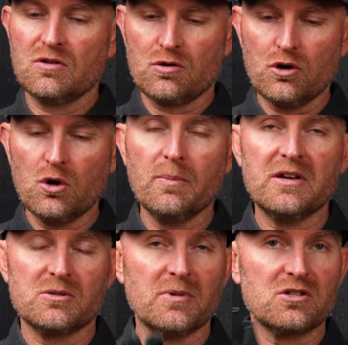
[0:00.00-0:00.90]
throw
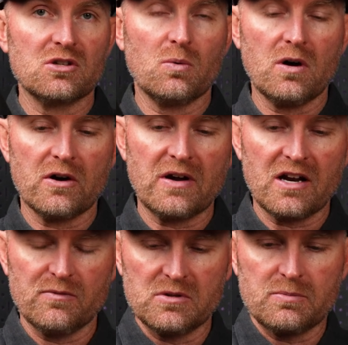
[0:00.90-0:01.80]
as much of the water
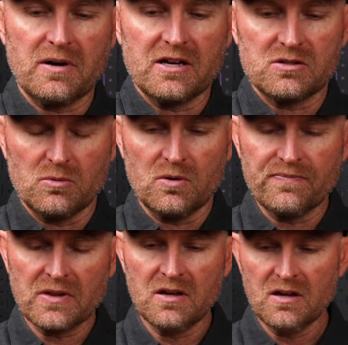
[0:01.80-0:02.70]
out of them as possible.